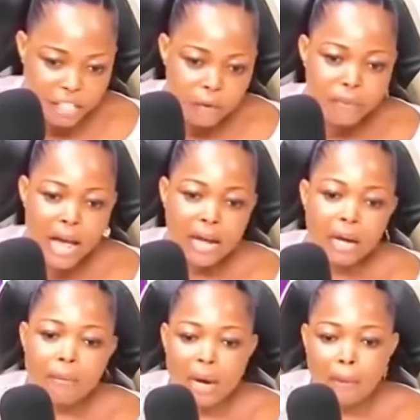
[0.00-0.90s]
bi a
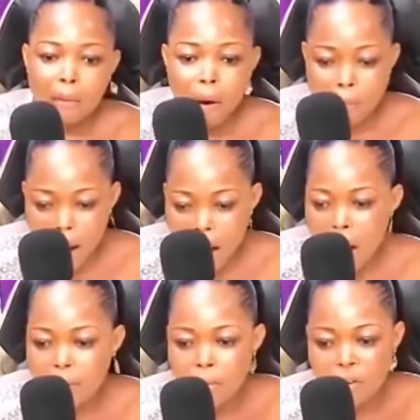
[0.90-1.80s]
na me na mabo pa
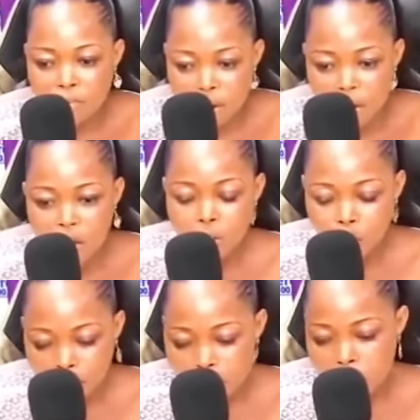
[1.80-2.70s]
ami abe hwie
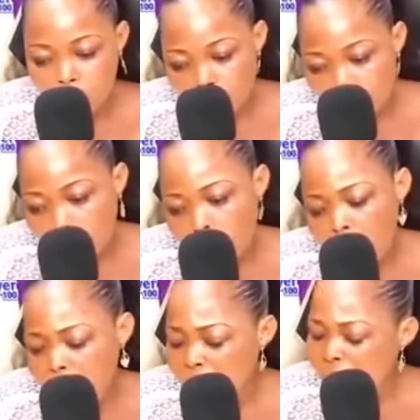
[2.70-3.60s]
toilet na gu ho
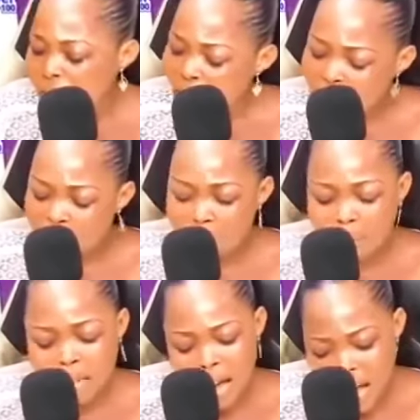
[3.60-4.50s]
ti meti asama
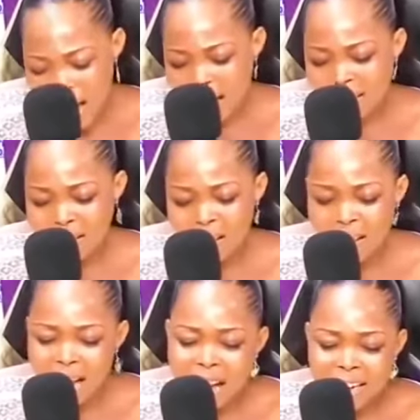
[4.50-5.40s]
me ah
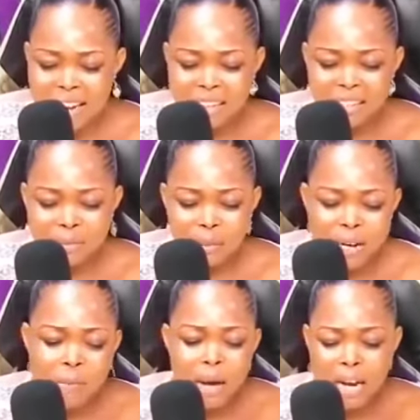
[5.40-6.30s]
aden
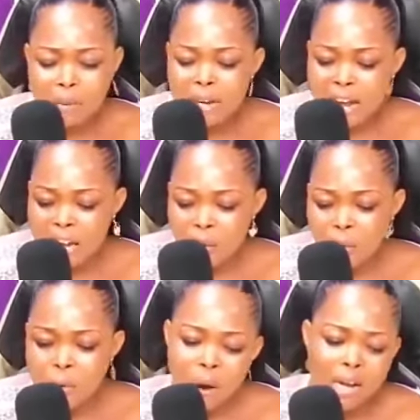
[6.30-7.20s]
boni be na me da ya
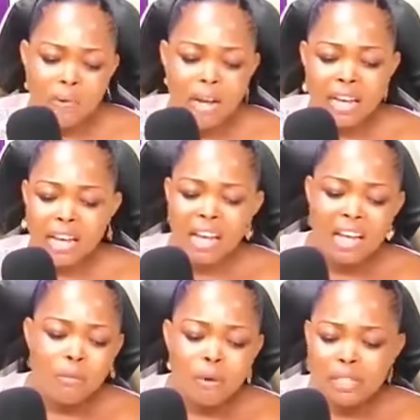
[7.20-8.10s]
wo me wali wie ye
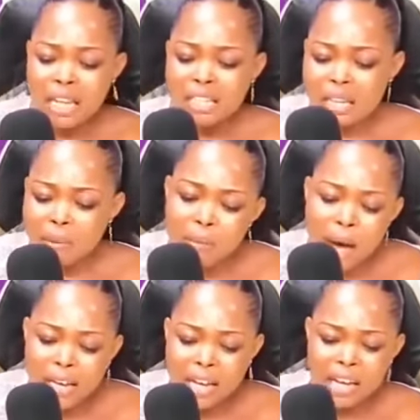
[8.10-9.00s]
emu nsansa me
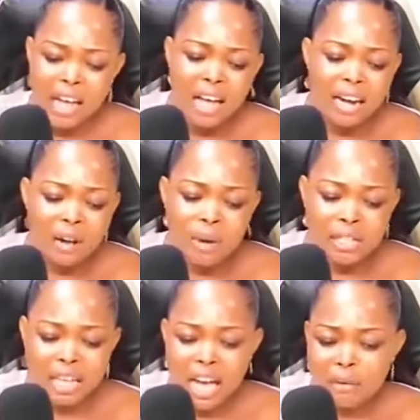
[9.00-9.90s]
ba ye na wie
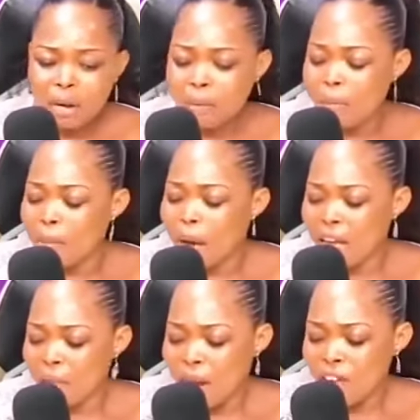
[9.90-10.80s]
sin an na
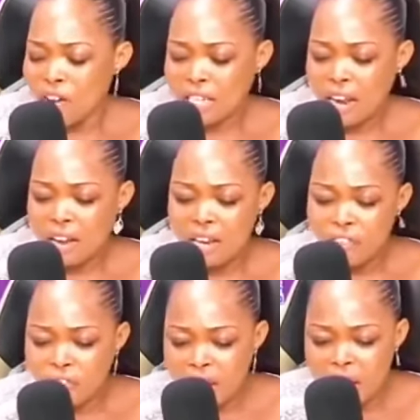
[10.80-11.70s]
mayi fata re
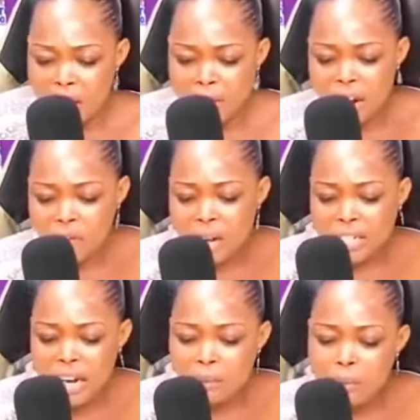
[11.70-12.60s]
nya fe me
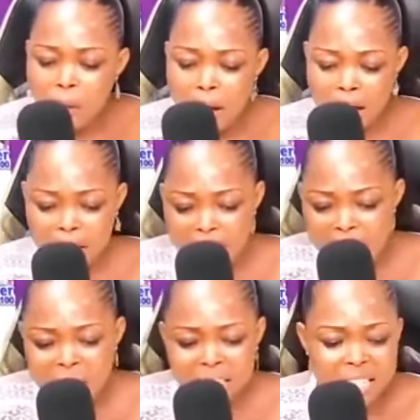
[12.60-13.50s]
decoration ya me bo ye nya
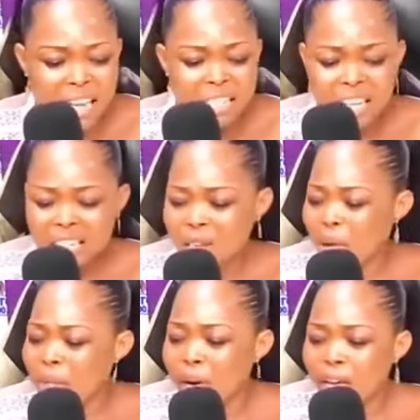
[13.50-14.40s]
ya sansansa bebre